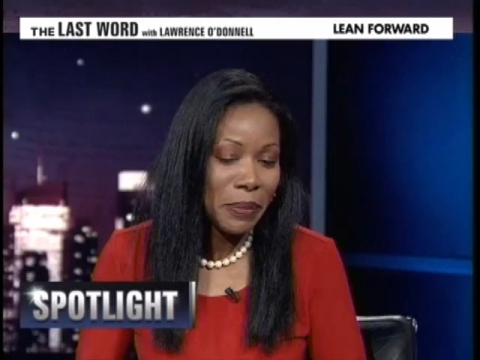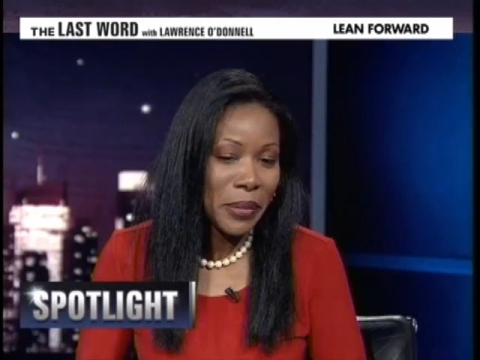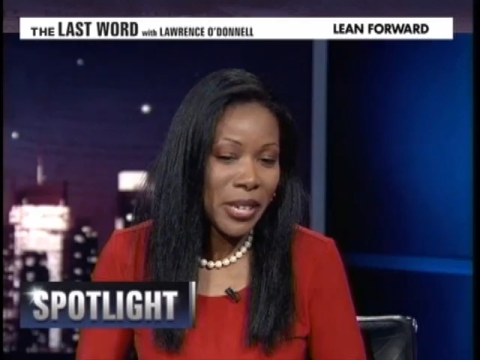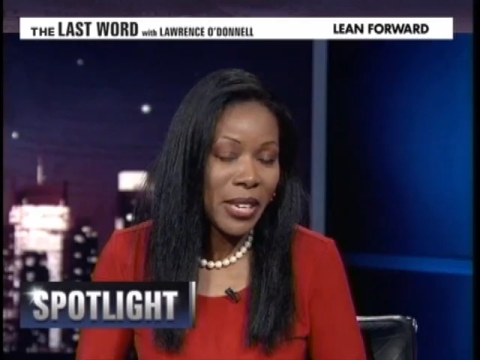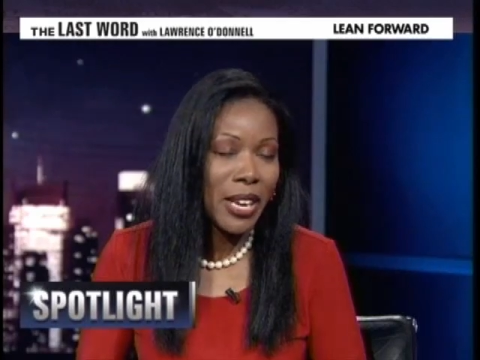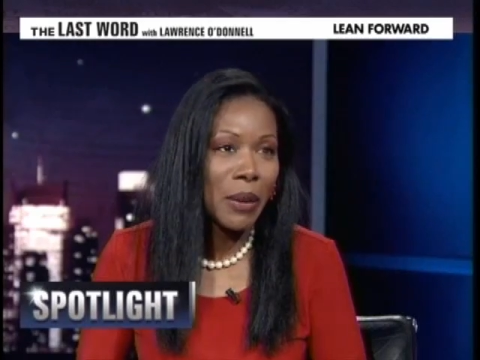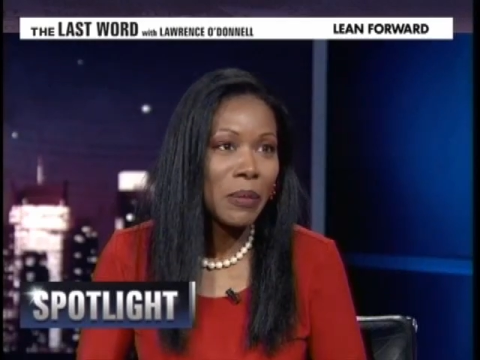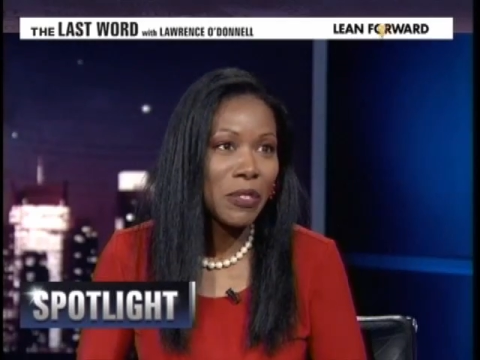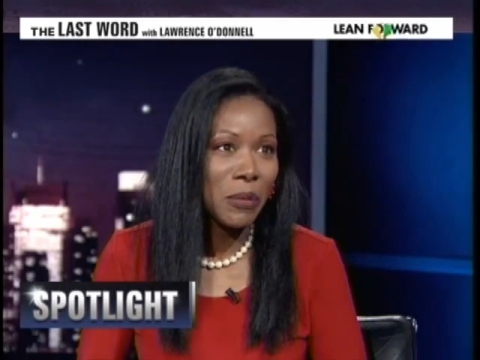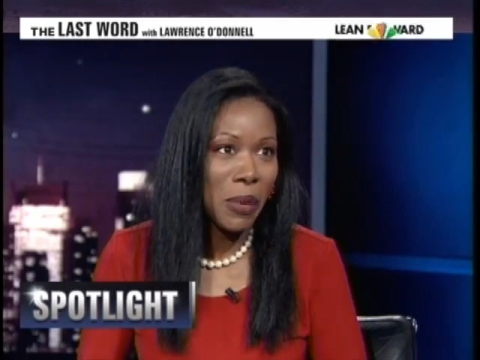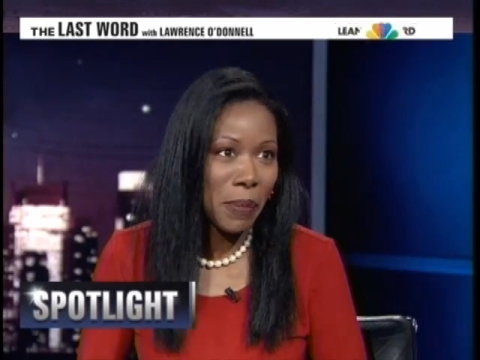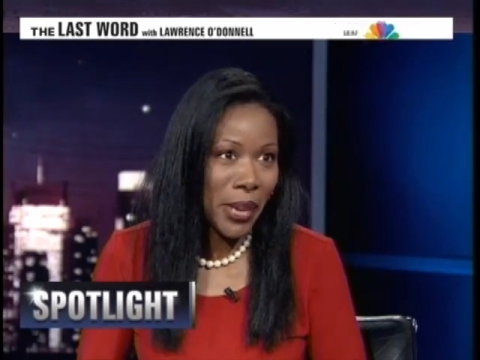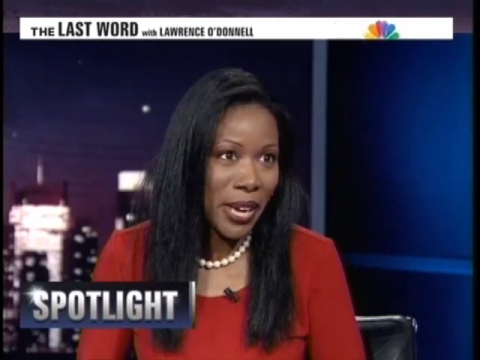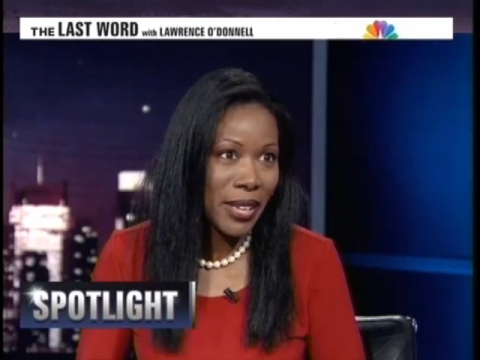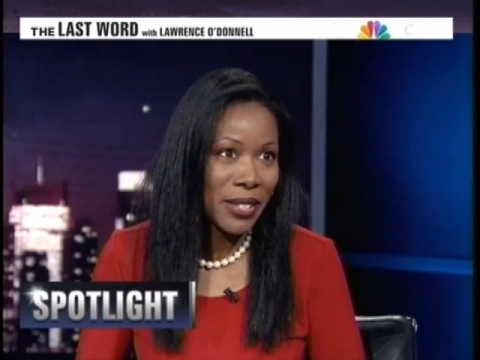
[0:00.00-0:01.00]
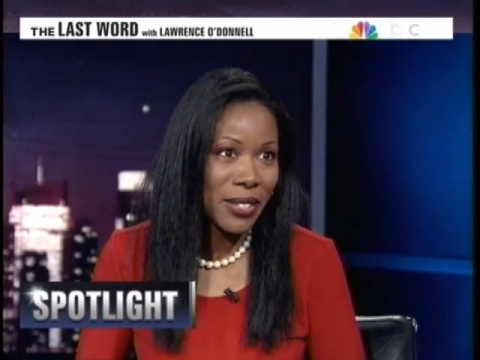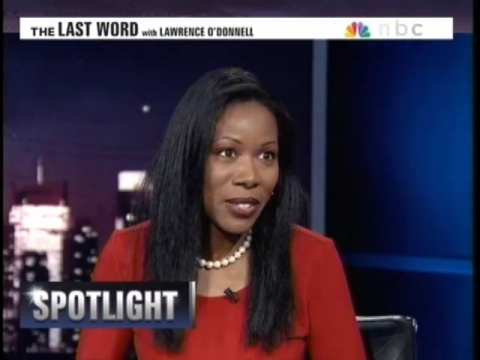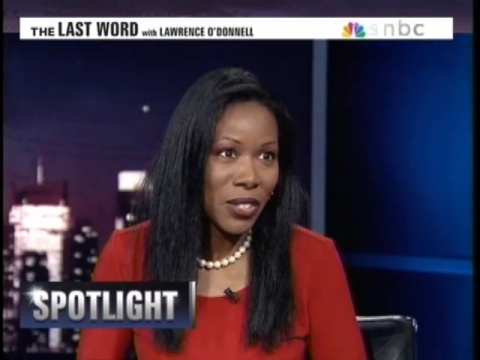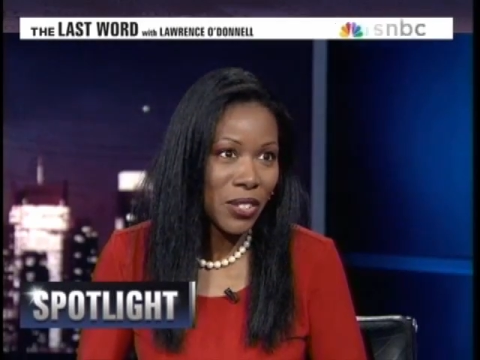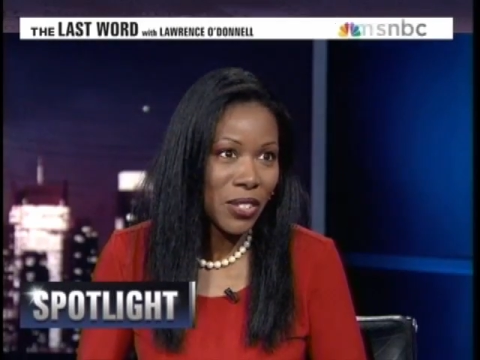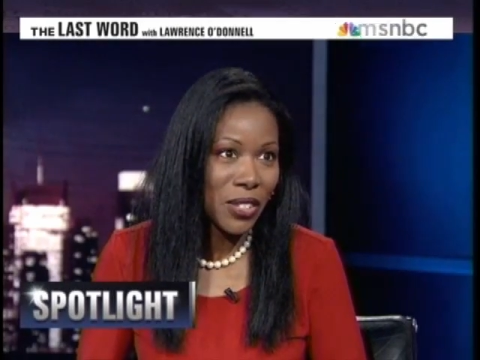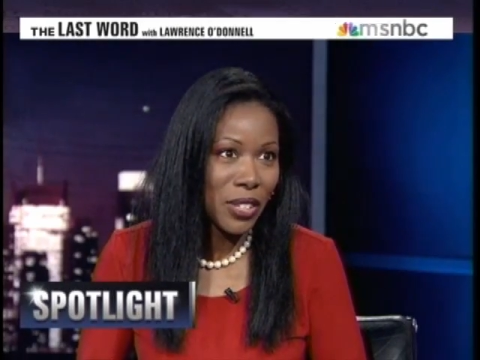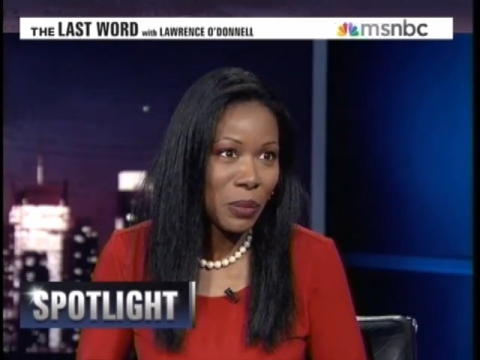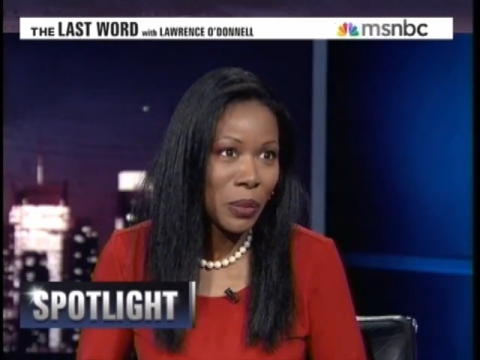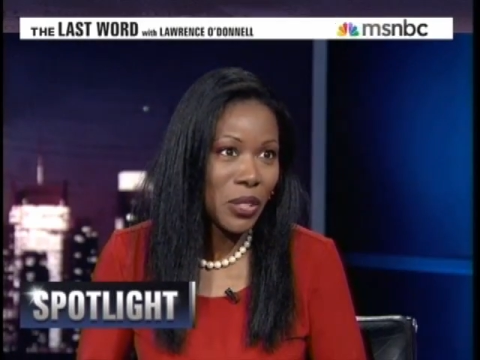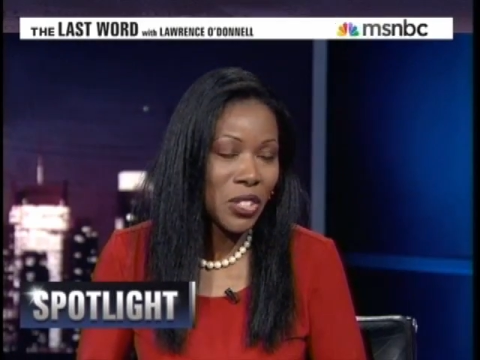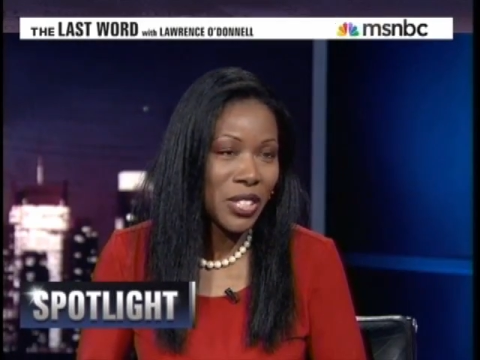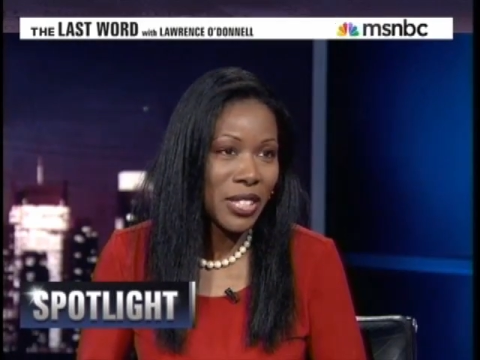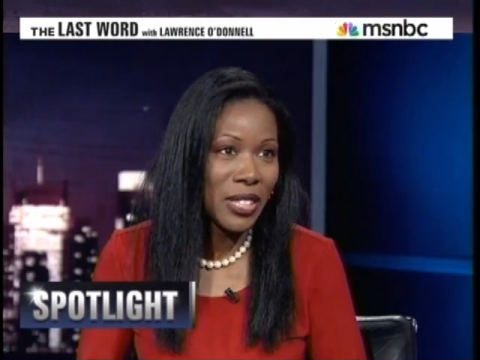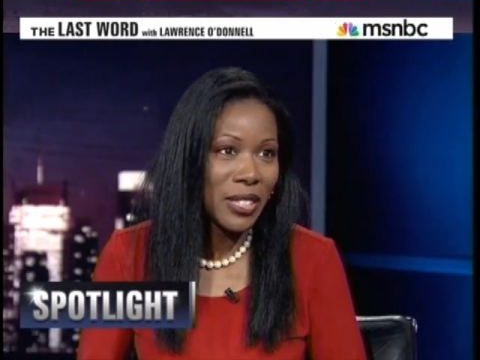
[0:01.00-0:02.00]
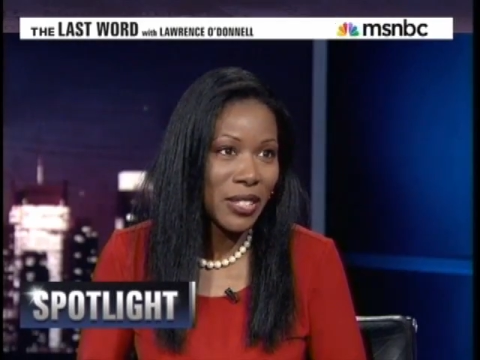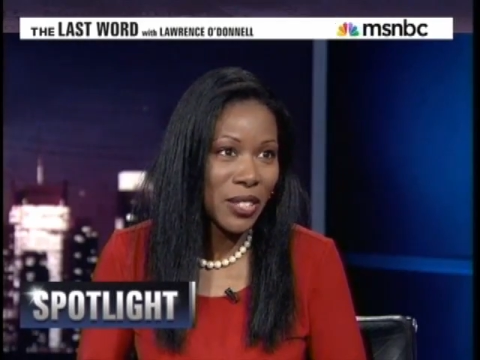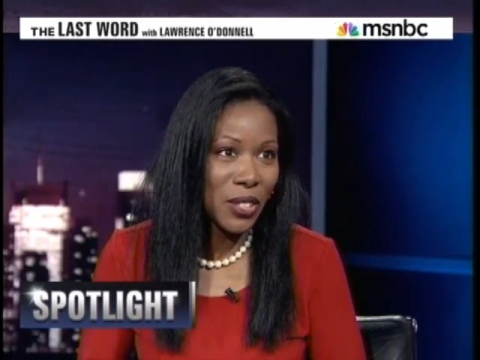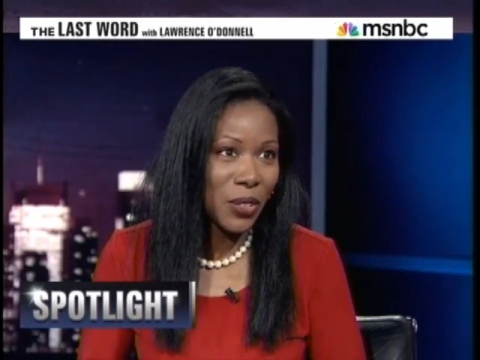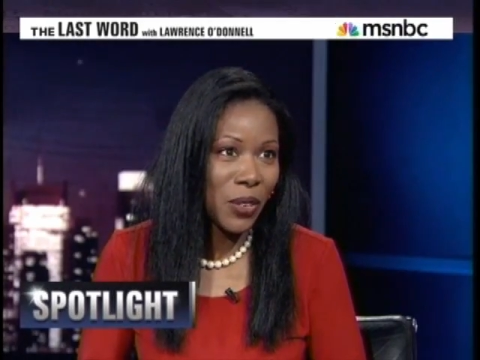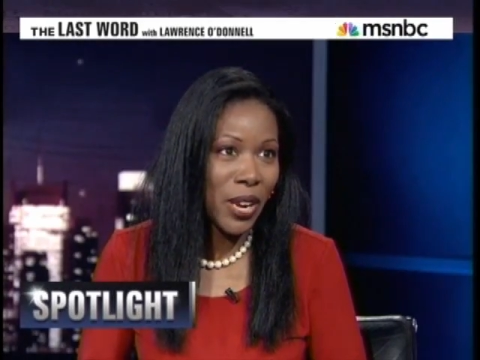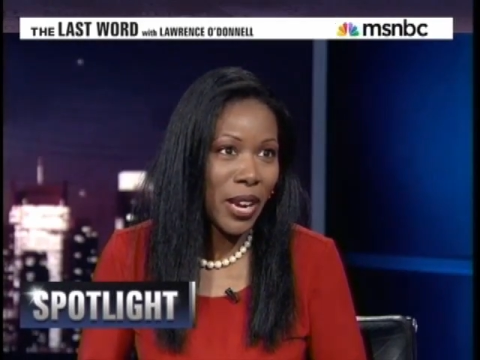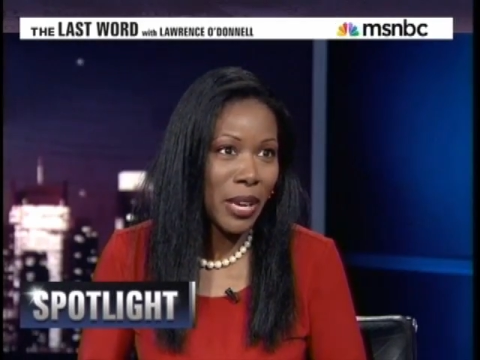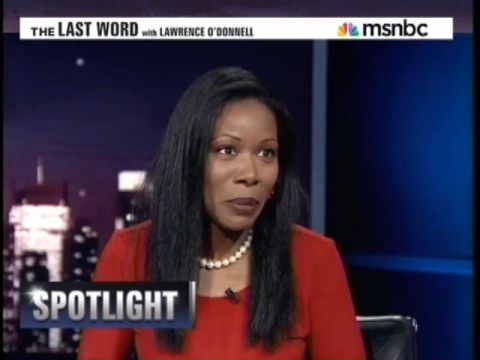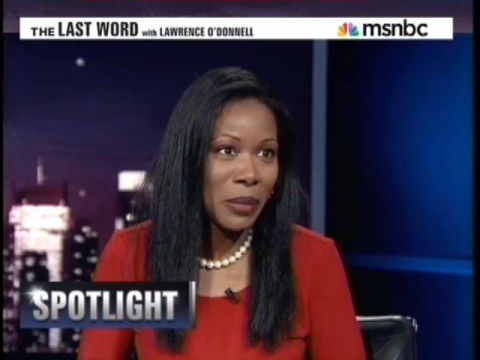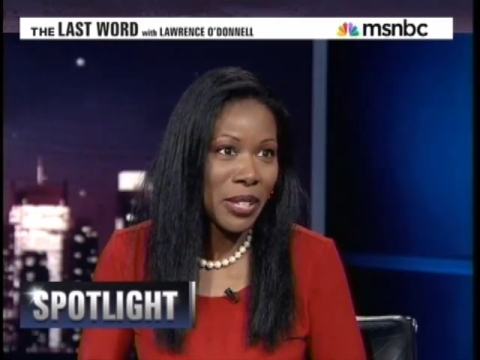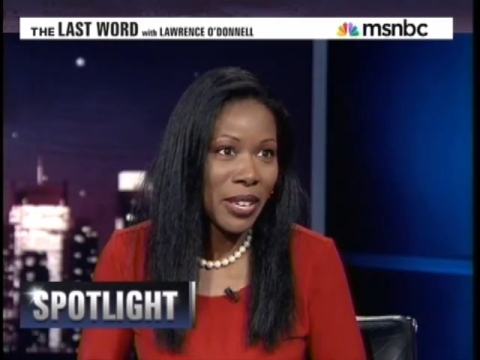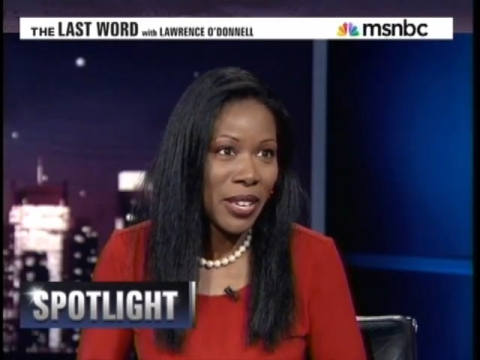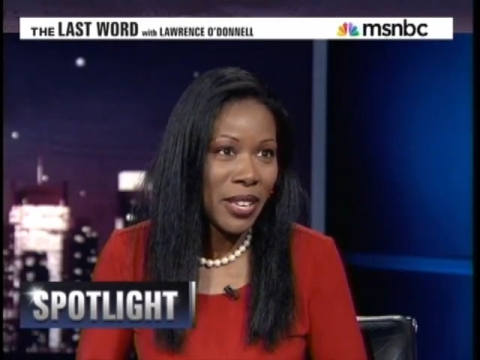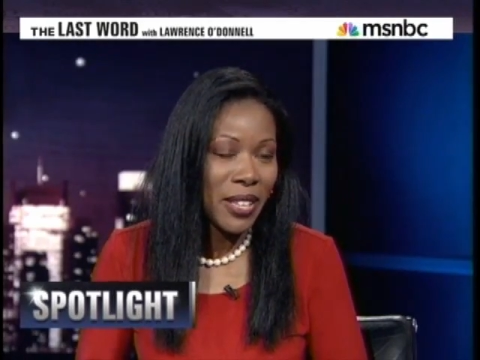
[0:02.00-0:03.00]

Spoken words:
it comes from a passage in which he described,